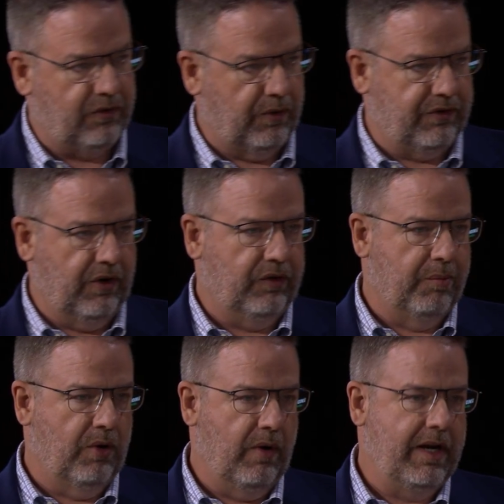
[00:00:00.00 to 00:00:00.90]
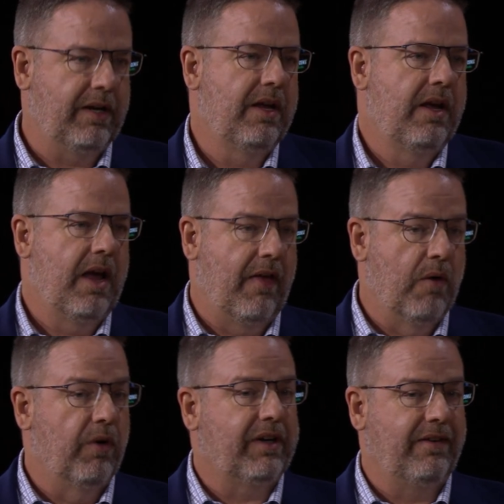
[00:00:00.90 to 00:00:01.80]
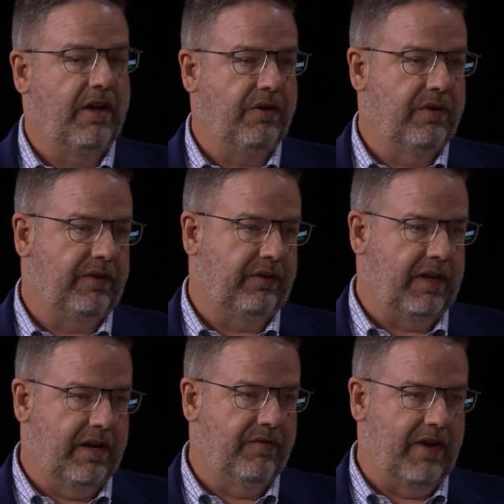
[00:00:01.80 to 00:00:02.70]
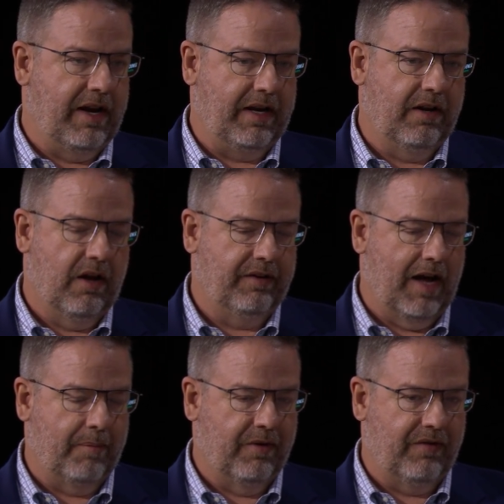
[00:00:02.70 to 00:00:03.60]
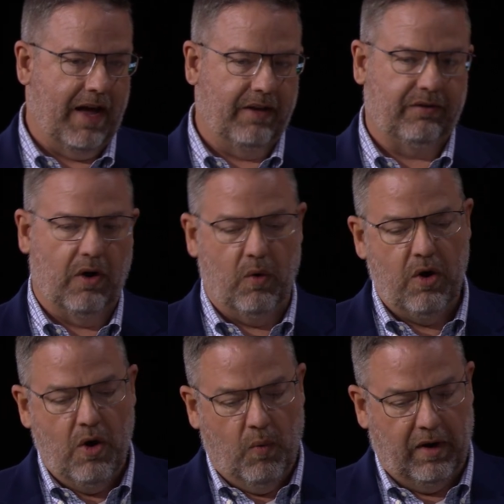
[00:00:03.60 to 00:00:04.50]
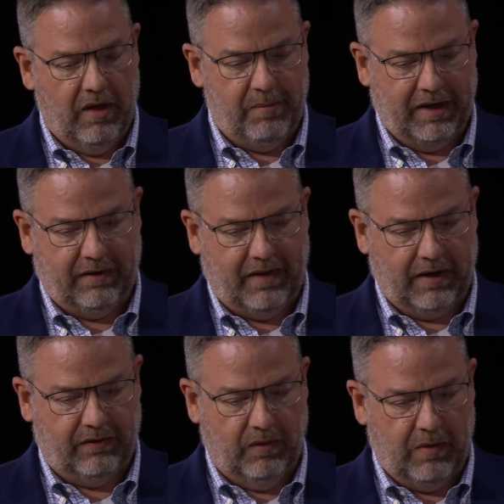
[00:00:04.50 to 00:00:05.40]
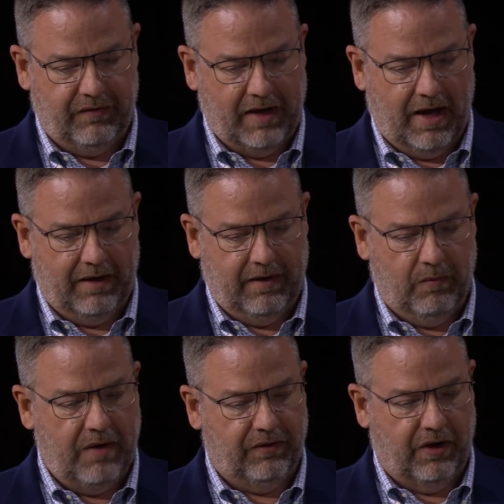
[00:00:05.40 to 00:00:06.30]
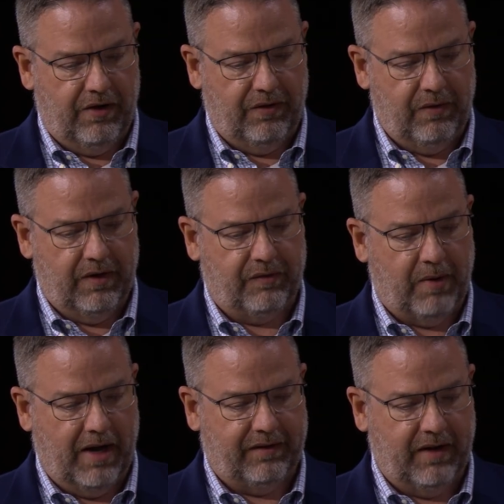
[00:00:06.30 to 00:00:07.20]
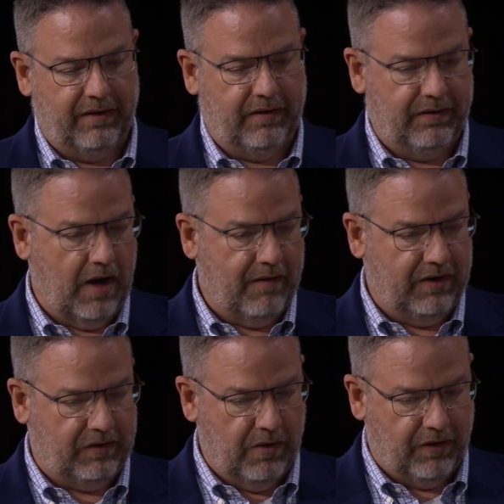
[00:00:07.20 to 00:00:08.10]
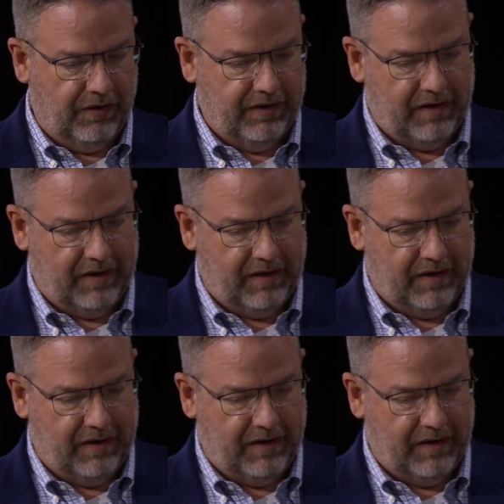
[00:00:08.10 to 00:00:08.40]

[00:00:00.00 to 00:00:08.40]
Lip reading: We're still deploying, and then we're continuously innovating on top of that. So one of the big things that we've got and we've learned through this process is, obviously with all this